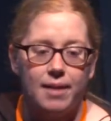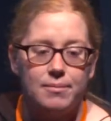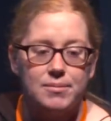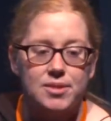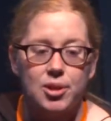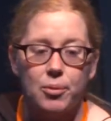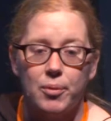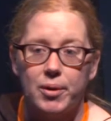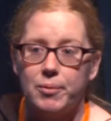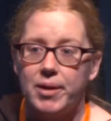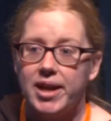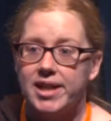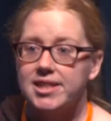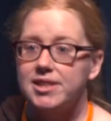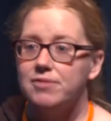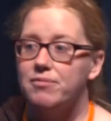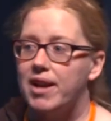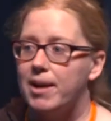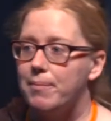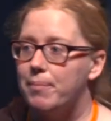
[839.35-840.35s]
So when we actually
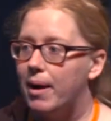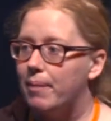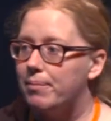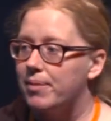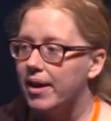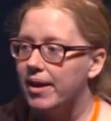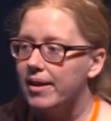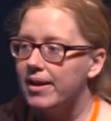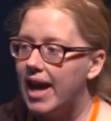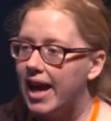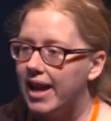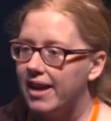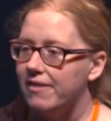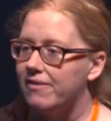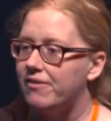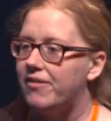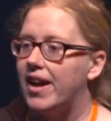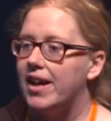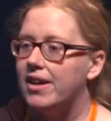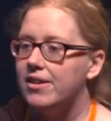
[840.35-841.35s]
run a pipeline and it
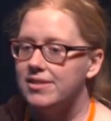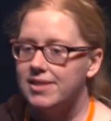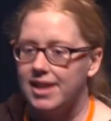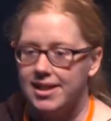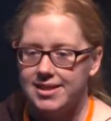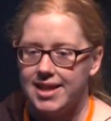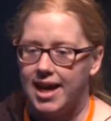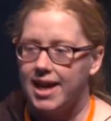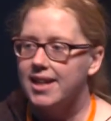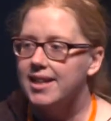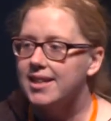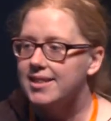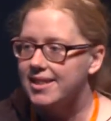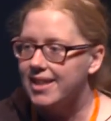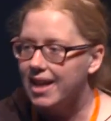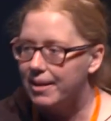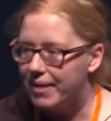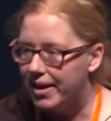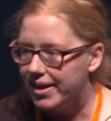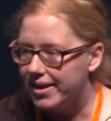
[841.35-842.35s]
fails and data doesn't
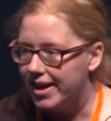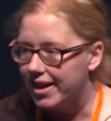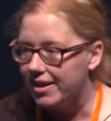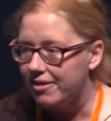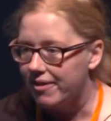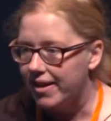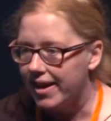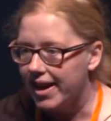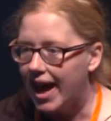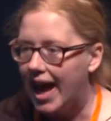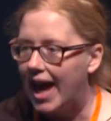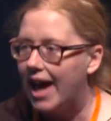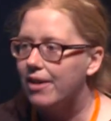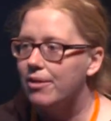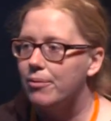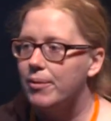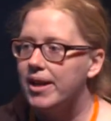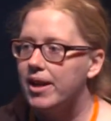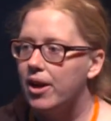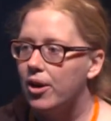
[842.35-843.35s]
come out the other end, how do
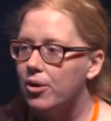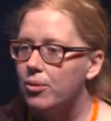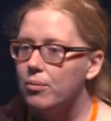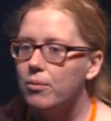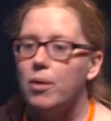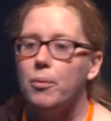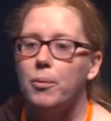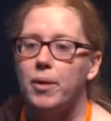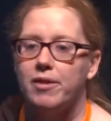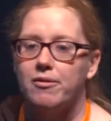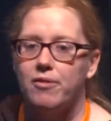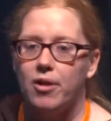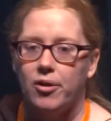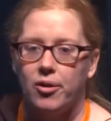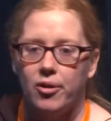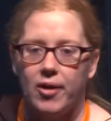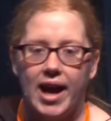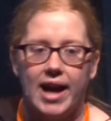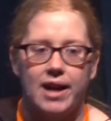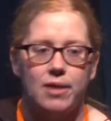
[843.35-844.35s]
we know what went wrong,
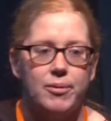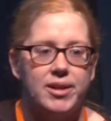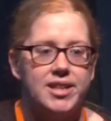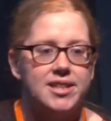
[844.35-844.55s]
or how do we